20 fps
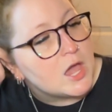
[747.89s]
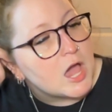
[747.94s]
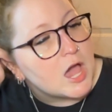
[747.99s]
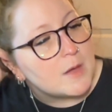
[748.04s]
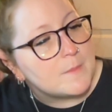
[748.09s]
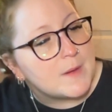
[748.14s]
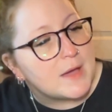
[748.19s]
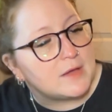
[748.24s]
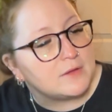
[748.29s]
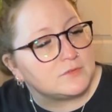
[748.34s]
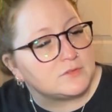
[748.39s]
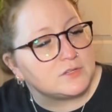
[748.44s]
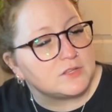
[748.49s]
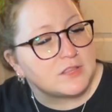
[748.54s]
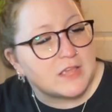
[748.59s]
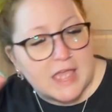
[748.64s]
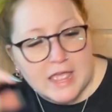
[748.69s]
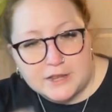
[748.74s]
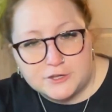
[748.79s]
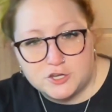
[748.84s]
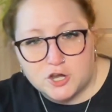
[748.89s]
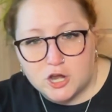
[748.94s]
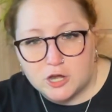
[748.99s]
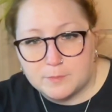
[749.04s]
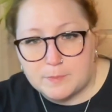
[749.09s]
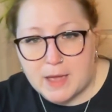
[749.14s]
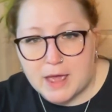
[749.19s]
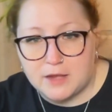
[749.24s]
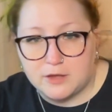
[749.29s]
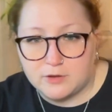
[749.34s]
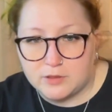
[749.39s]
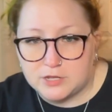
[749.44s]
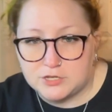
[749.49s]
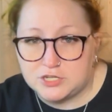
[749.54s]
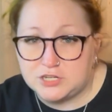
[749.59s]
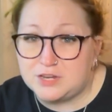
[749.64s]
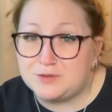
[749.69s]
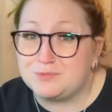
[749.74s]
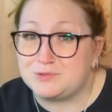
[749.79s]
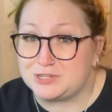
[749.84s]
about the hedgehog pattern that she
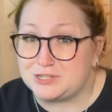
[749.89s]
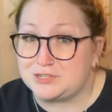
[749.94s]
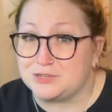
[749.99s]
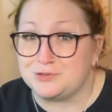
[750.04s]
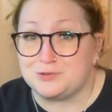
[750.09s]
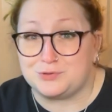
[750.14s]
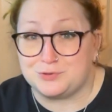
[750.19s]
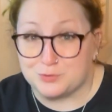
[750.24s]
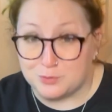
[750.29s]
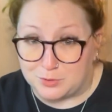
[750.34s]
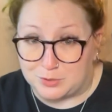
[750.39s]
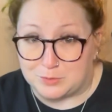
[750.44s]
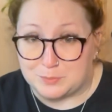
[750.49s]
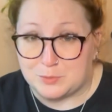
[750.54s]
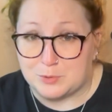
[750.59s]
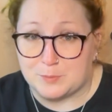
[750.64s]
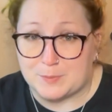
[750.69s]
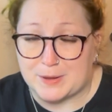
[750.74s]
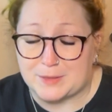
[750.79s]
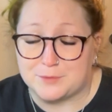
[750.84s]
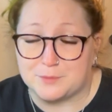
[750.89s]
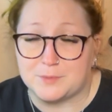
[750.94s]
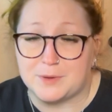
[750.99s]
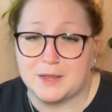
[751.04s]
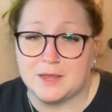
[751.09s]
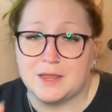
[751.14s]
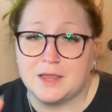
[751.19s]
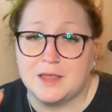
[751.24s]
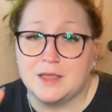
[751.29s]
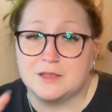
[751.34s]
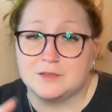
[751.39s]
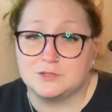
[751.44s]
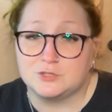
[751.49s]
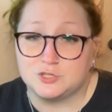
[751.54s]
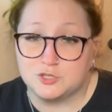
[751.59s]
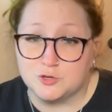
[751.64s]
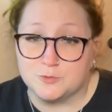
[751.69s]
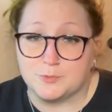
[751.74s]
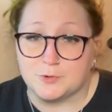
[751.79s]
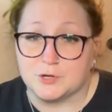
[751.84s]
did, which is adorable, by the way,
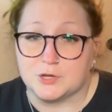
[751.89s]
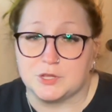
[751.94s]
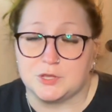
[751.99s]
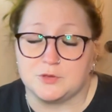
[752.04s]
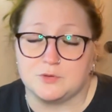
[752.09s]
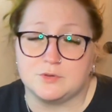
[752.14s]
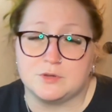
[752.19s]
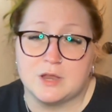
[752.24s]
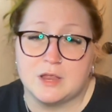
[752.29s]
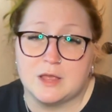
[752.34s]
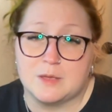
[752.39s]
super cute.